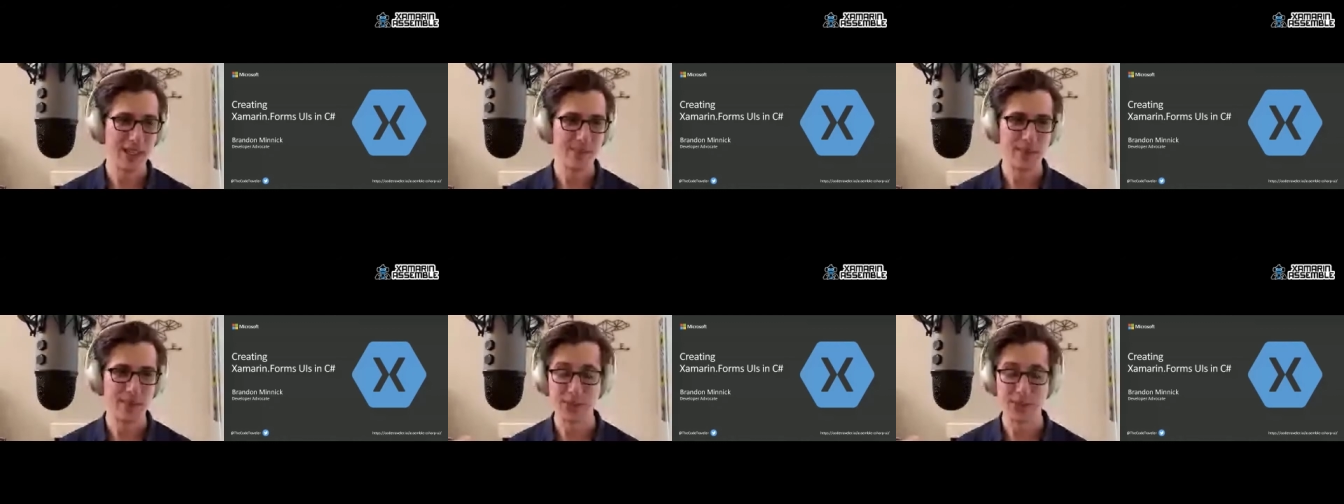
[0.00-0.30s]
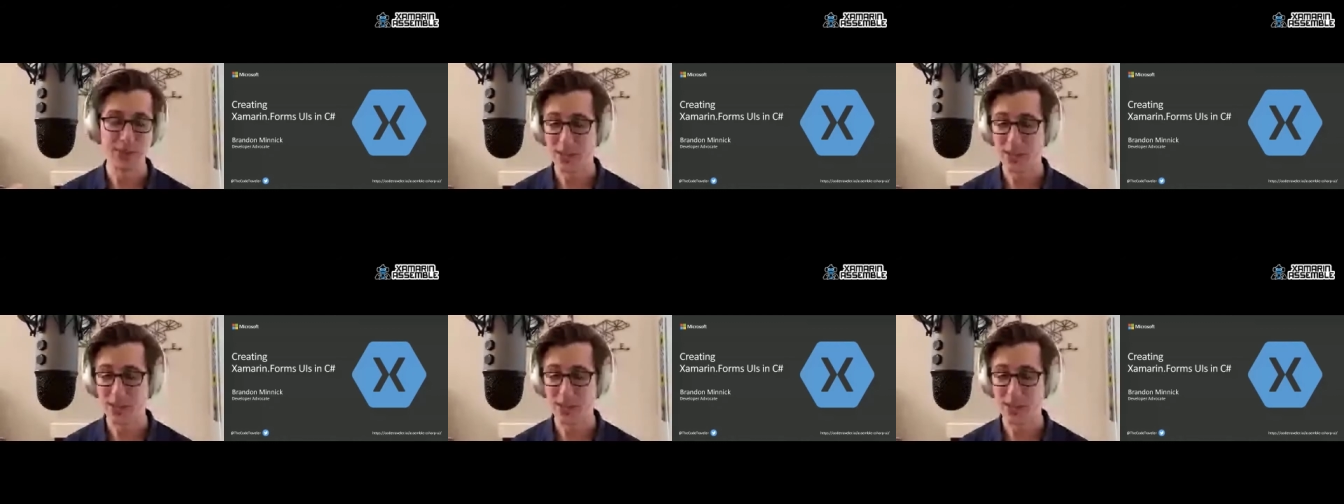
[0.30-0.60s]
My
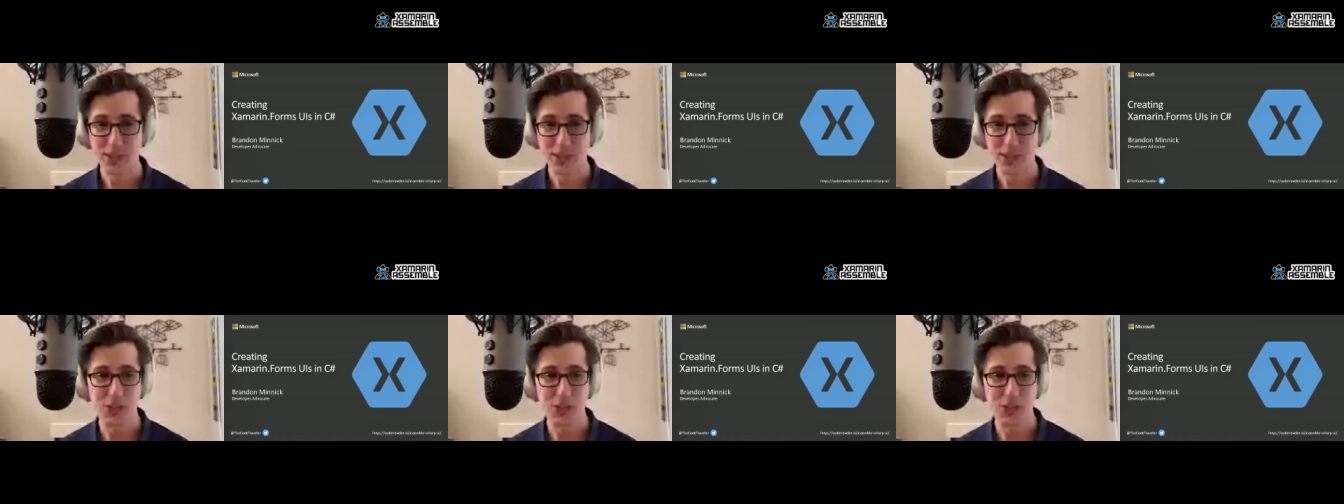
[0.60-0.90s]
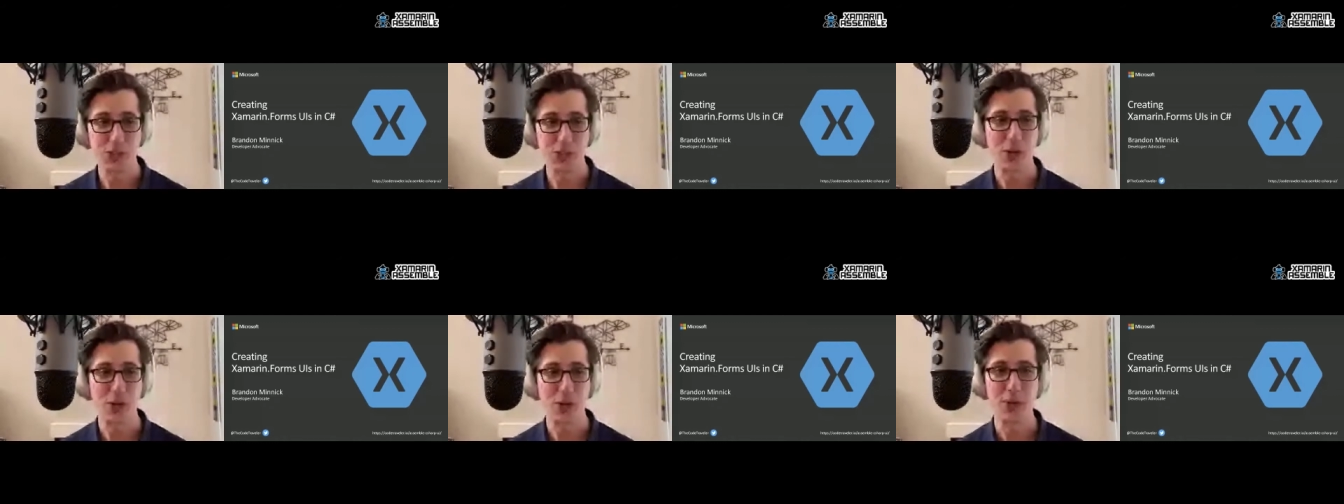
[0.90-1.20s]
direct
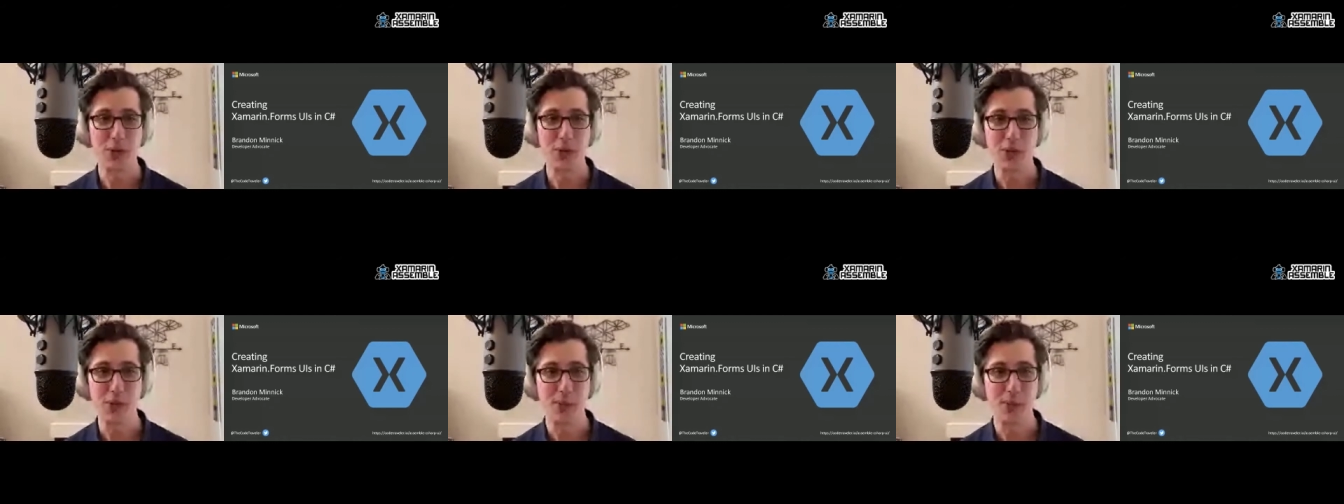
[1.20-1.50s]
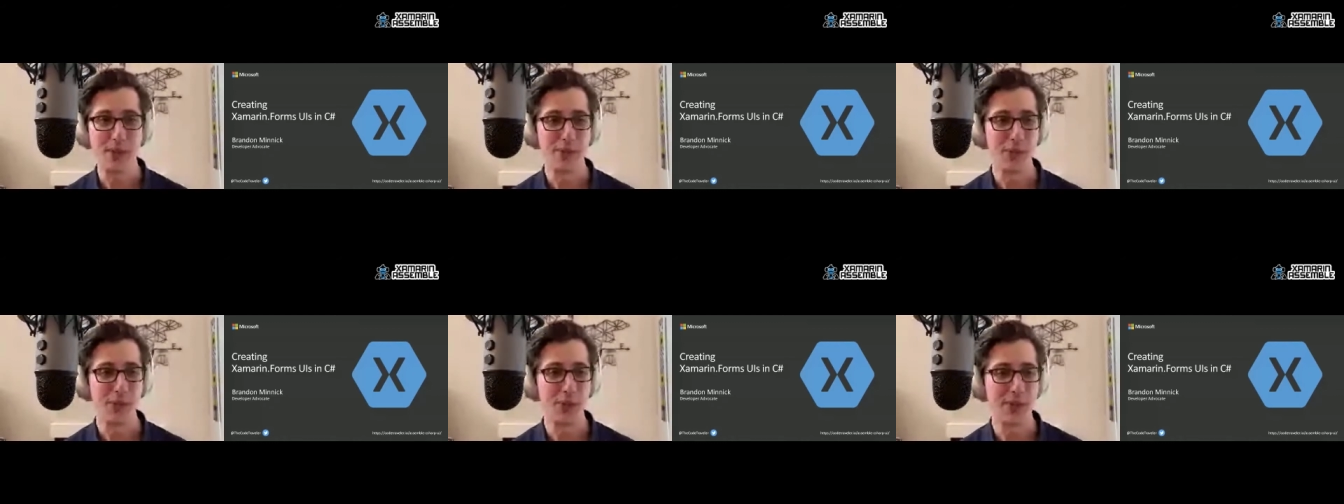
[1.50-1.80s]
messages are always
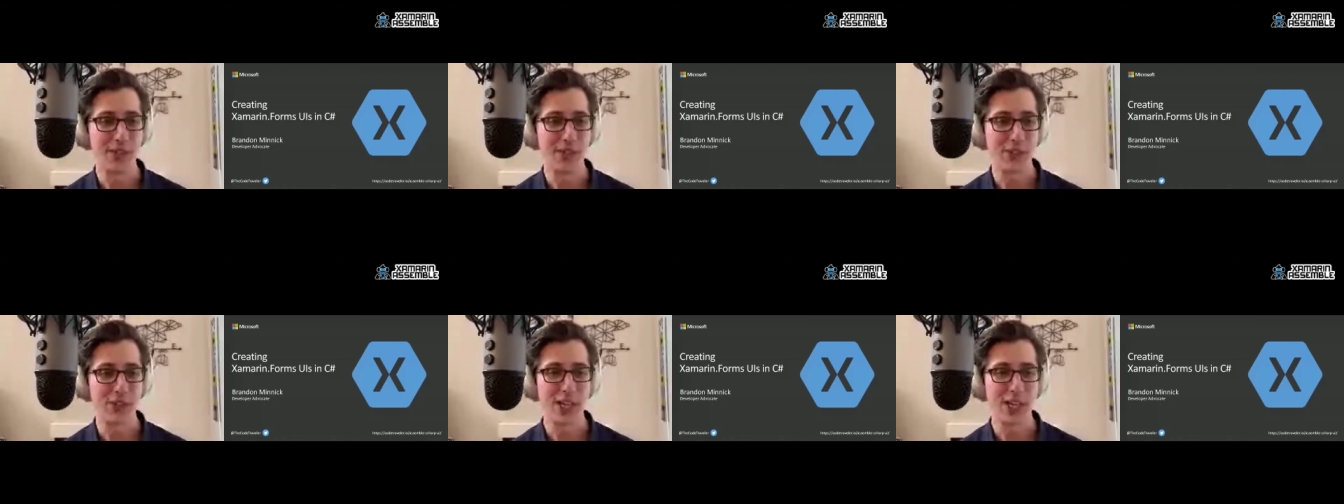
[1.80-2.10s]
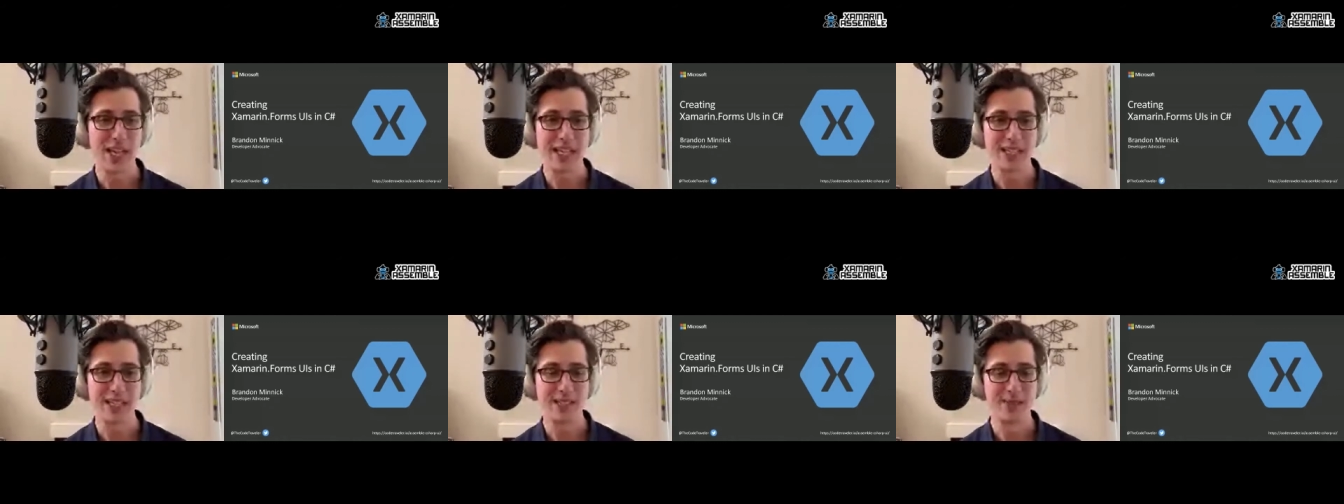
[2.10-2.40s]
open if you want to chat